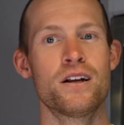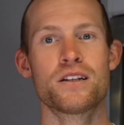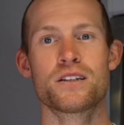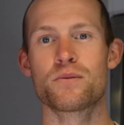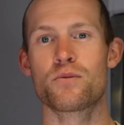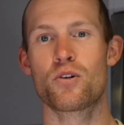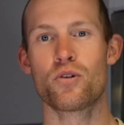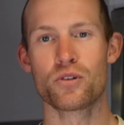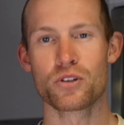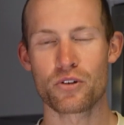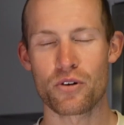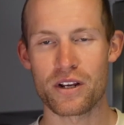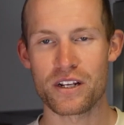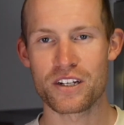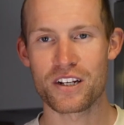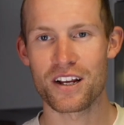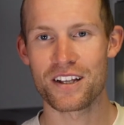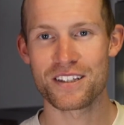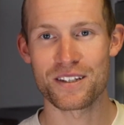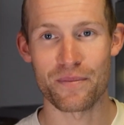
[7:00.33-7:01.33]
cool
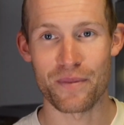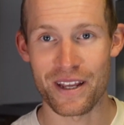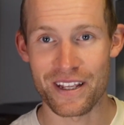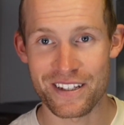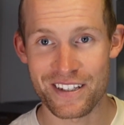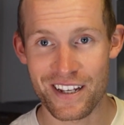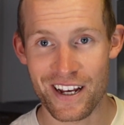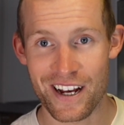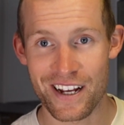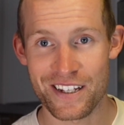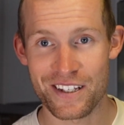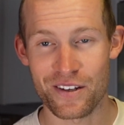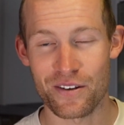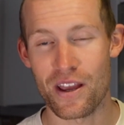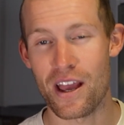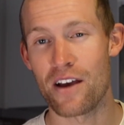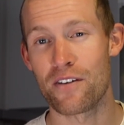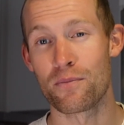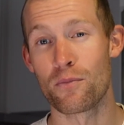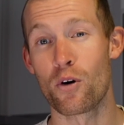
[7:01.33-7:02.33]
screenshots, some insights, so
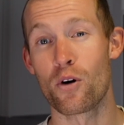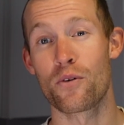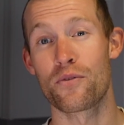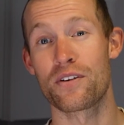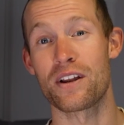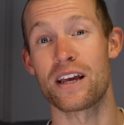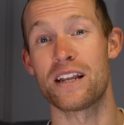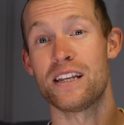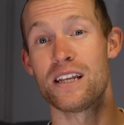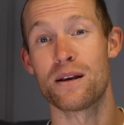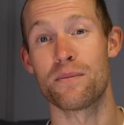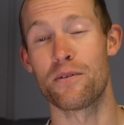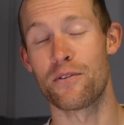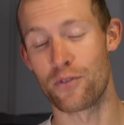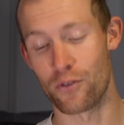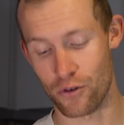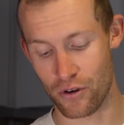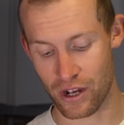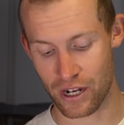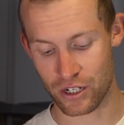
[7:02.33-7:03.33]
you have more of an idea
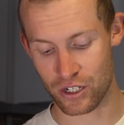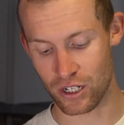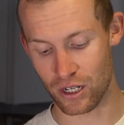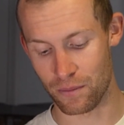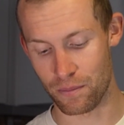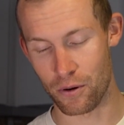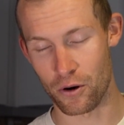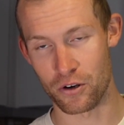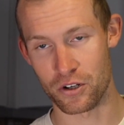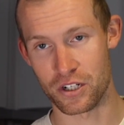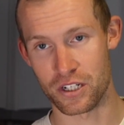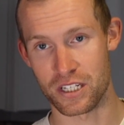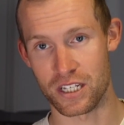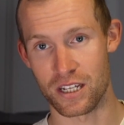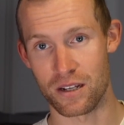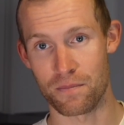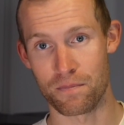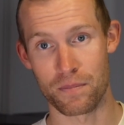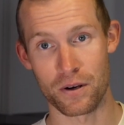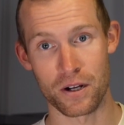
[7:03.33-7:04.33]
before you actually purchase
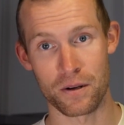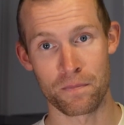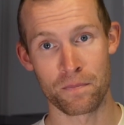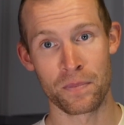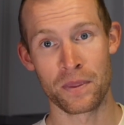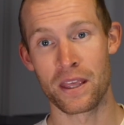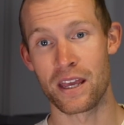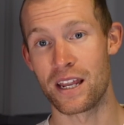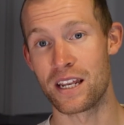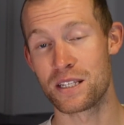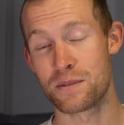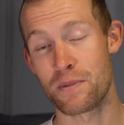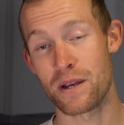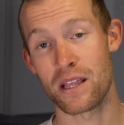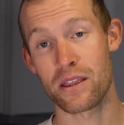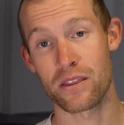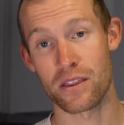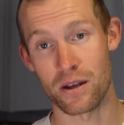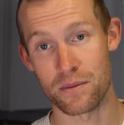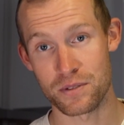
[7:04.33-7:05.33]
it. But it is a
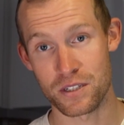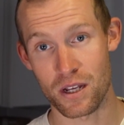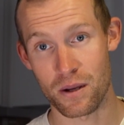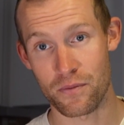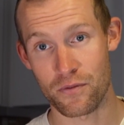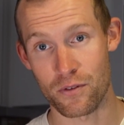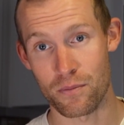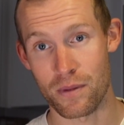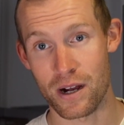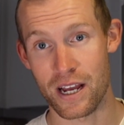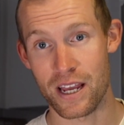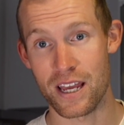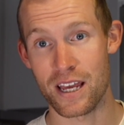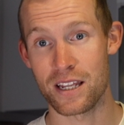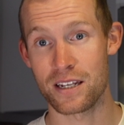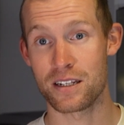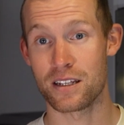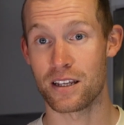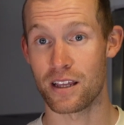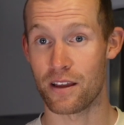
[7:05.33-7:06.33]
big thumbs up from my
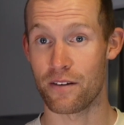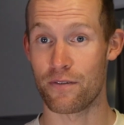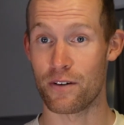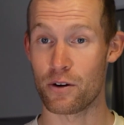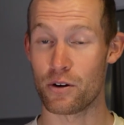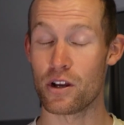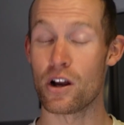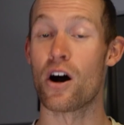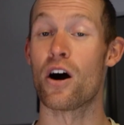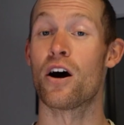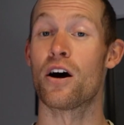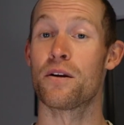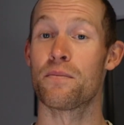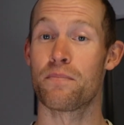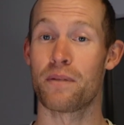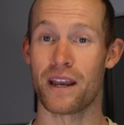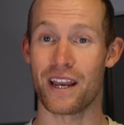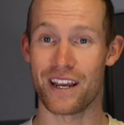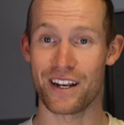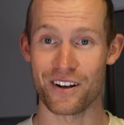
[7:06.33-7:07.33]
end, a very
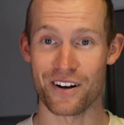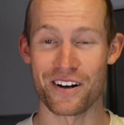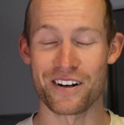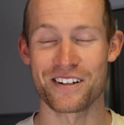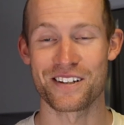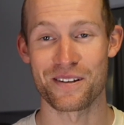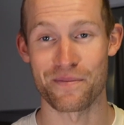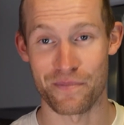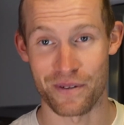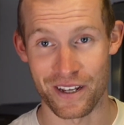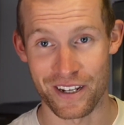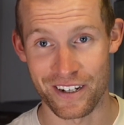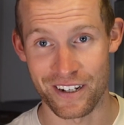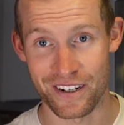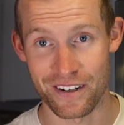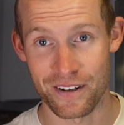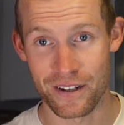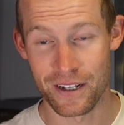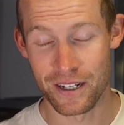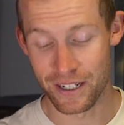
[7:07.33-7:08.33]
unpaid, honest
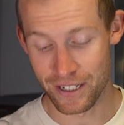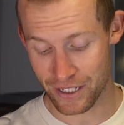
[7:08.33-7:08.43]
opinion.